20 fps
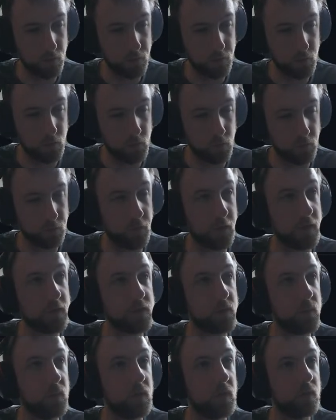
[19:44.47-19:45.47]
full fan
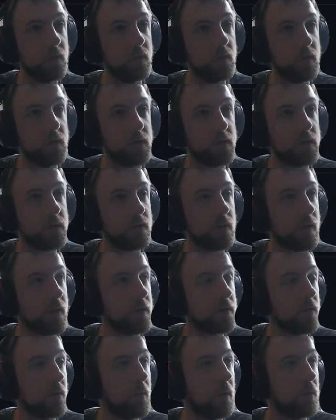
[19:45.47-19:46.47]
speed, because
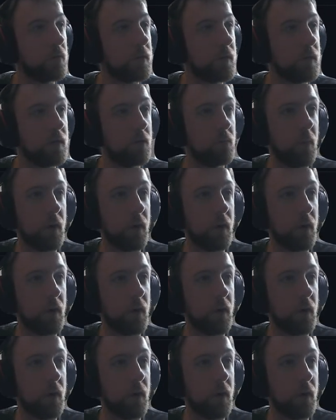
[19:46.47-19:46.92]
things are melting and